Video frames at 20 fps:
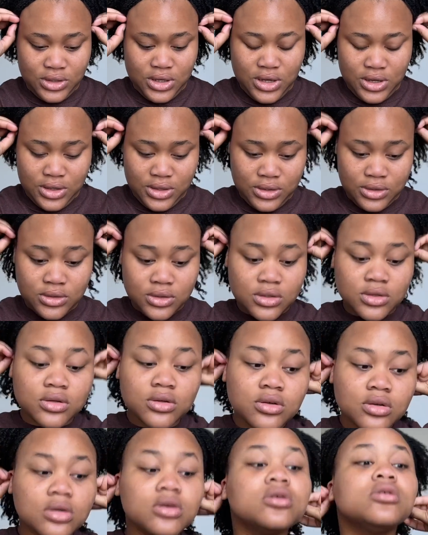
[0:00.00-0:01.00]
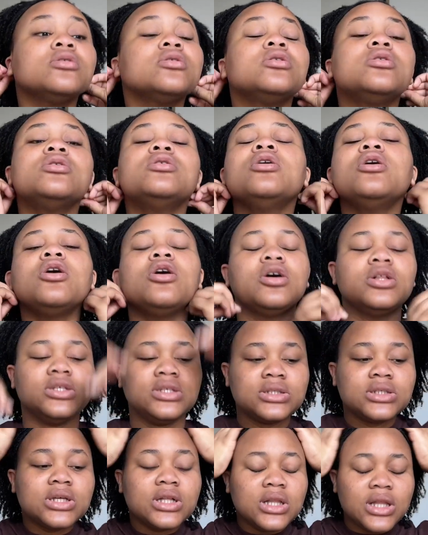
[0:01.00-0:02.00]
and all
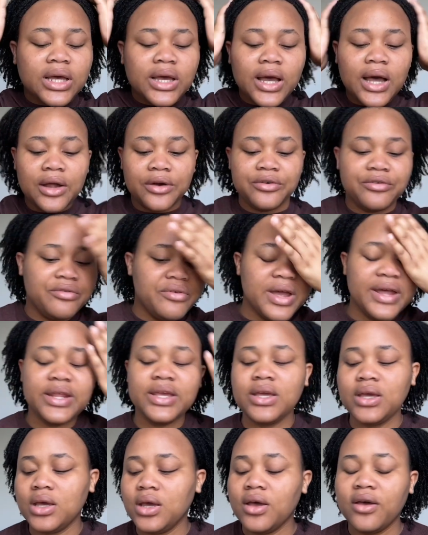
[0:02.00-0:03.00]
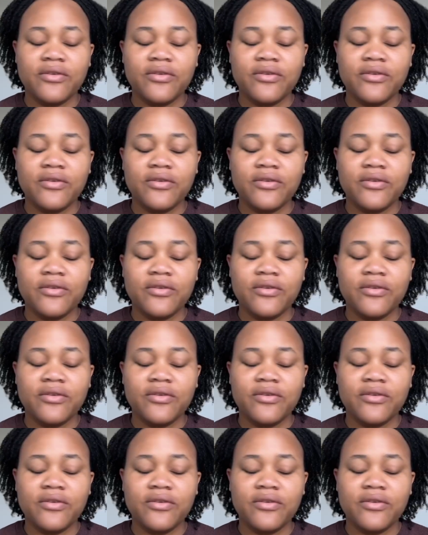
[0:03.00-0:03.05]
is clear and ready.